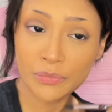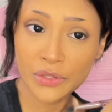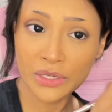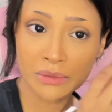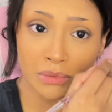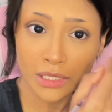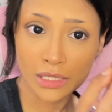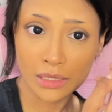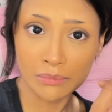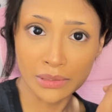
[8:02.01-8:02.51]
I'm
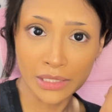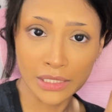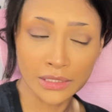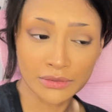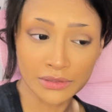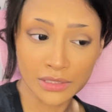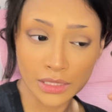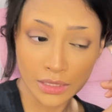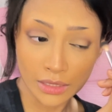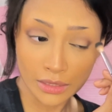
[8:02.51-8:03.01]
just gonna blend
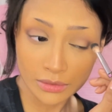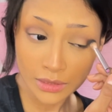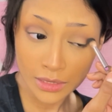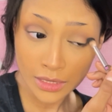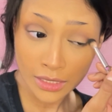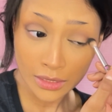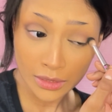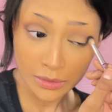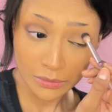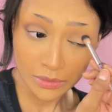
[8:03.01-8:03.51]
everything out
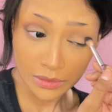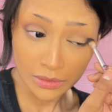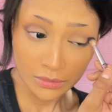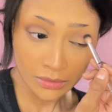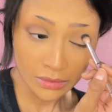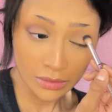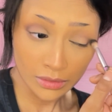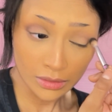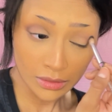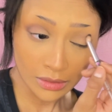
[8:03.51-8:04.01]
together
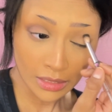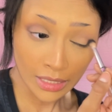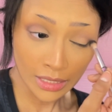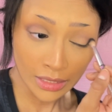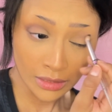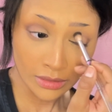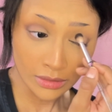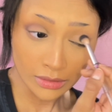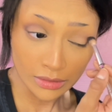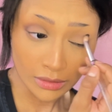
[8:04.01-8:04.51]
since the
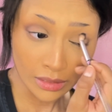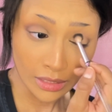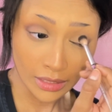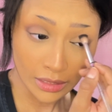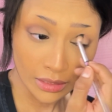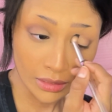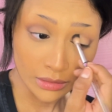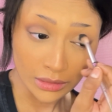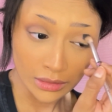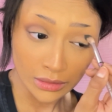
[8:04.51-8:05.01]
end is like
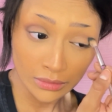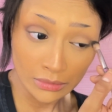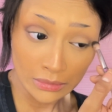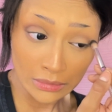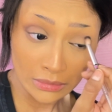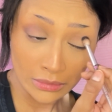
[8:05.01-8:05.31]
clean.